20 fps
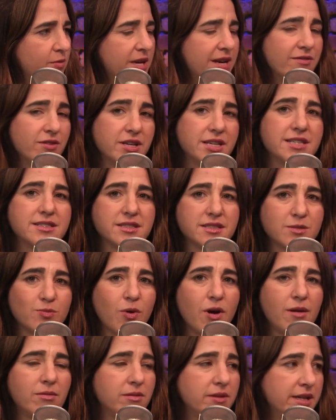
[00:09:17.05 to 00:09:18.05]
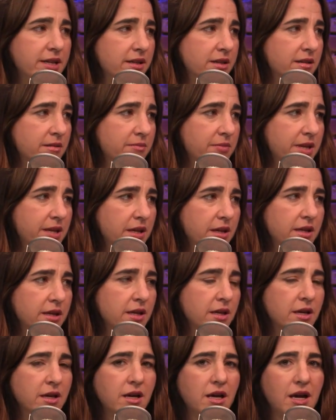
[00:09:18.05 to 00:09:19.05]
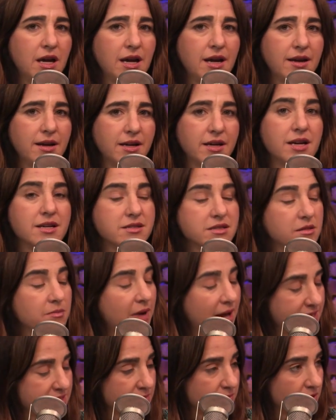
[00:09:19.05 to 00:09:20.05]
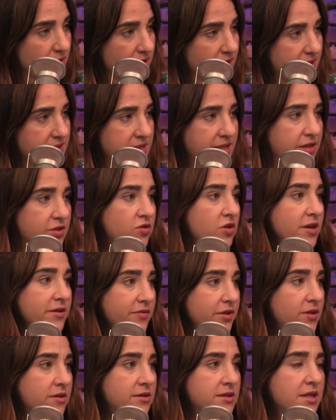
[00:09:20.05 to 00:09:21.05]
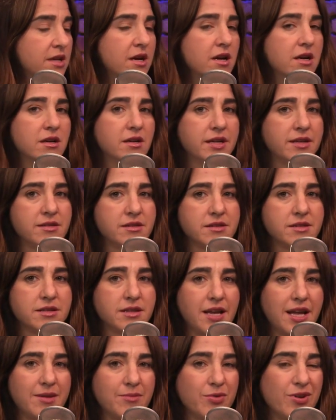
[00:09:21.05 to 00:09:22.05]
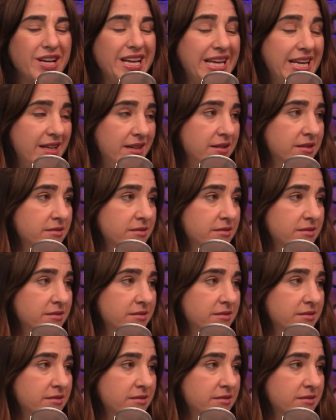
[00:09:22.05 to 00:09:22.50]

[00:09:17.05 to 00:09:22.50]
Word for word: Whatever it is, I it's probably so. going to be uh, customizable as Android phones are and, mm-hmm. and pretty.